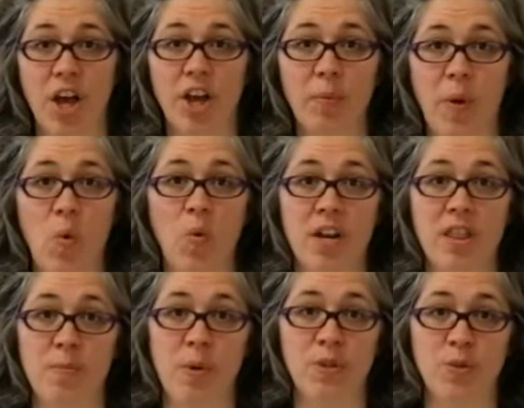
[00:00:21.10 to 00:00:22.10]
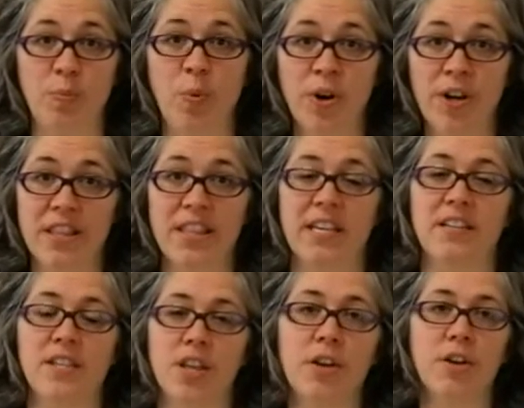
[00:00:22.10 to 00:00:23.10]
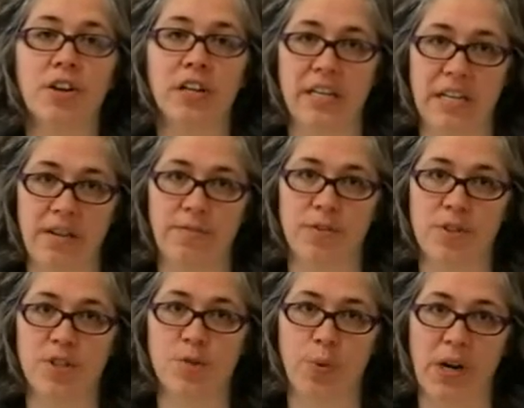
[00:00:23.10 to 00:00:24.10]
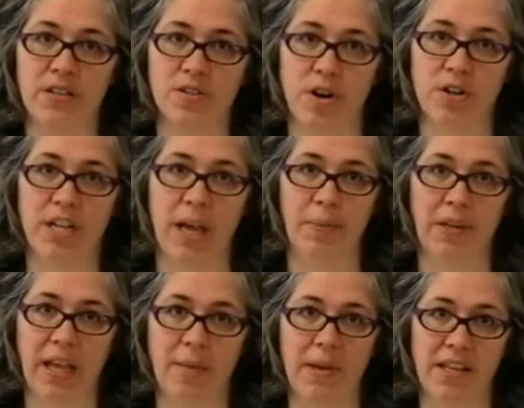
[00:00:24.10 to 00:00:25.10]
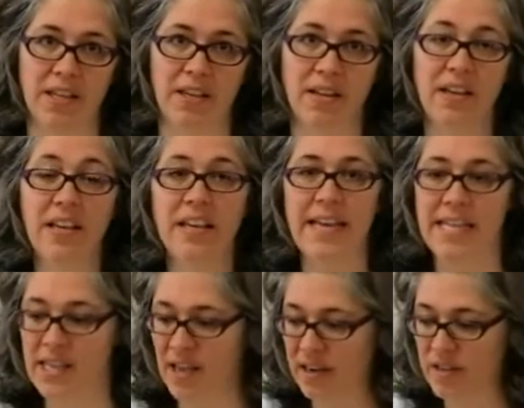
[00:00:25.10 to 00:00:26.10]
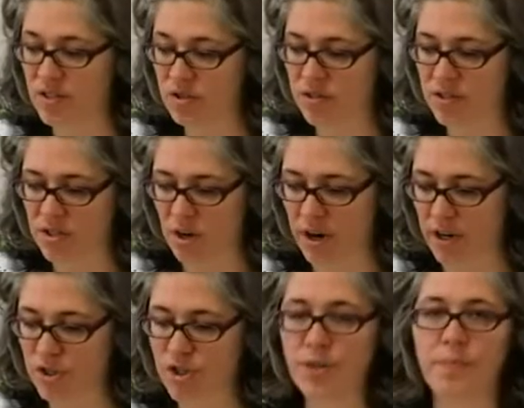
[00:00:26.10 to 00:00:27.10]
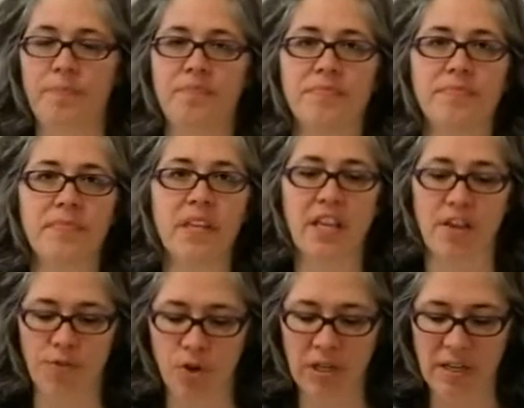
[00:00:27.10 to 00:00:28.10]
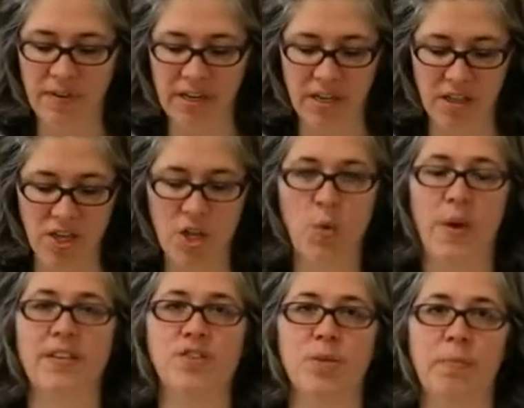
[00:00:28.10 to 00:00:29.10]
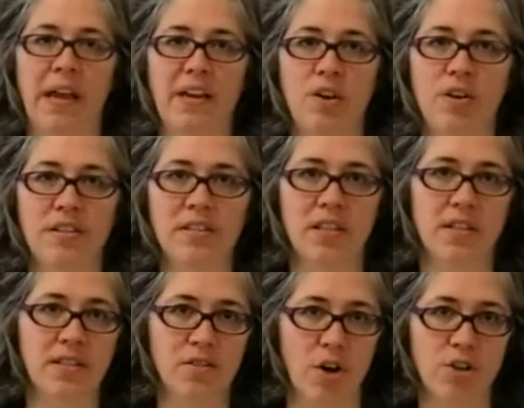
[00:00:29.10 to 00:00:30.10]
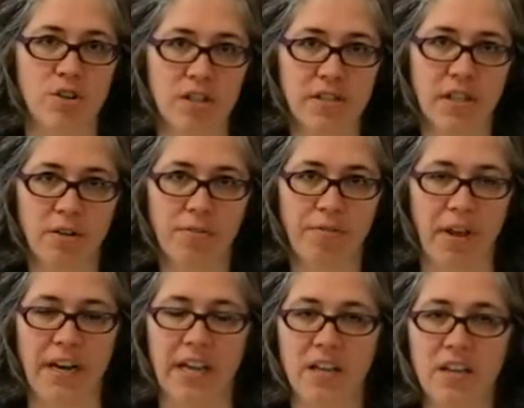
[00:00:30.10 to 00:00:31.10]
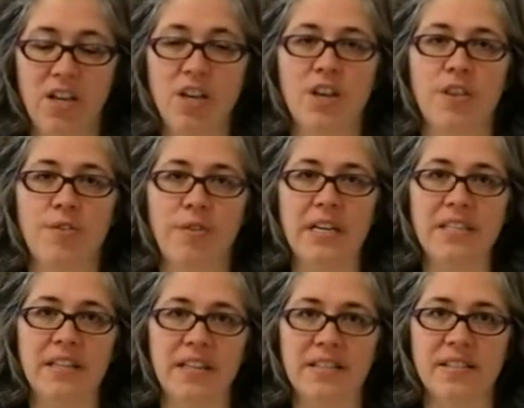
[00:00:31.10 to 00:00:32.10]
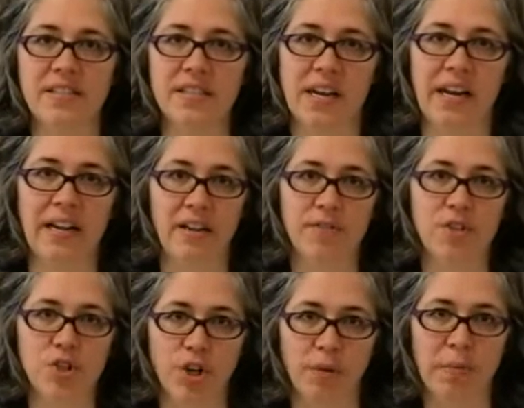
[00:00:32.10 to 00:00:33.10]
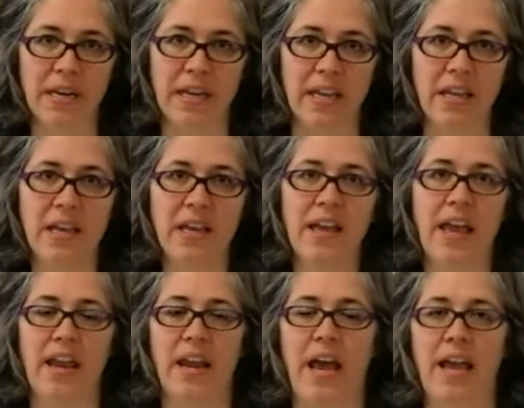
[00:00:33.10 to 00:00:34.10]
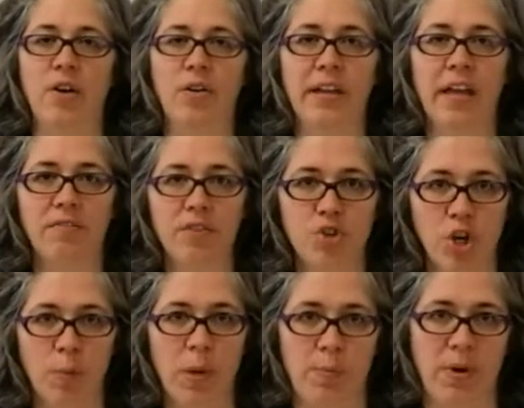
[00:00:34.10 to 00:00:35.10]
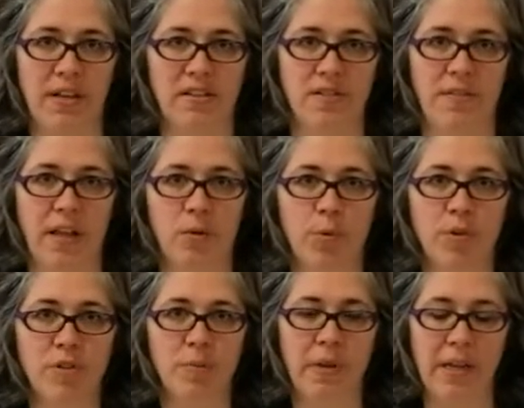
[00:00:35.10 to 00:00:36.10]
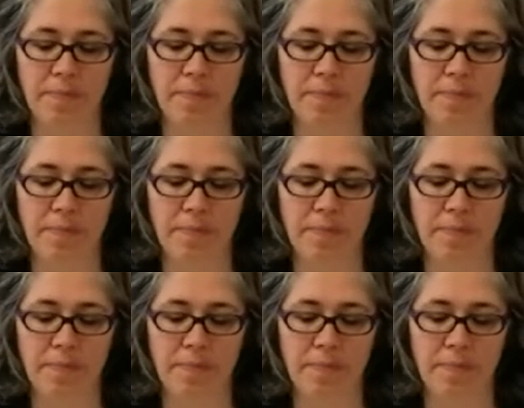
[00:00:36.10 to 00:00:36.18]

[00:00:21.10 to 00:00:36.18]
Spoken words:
about one of the most important things that you're going to need for the spray starch applique method, and that is starch. If you're living in the US, you might notice that the starch looks a little funny. The reason is that I live in Germany and I only have the German brands available to me.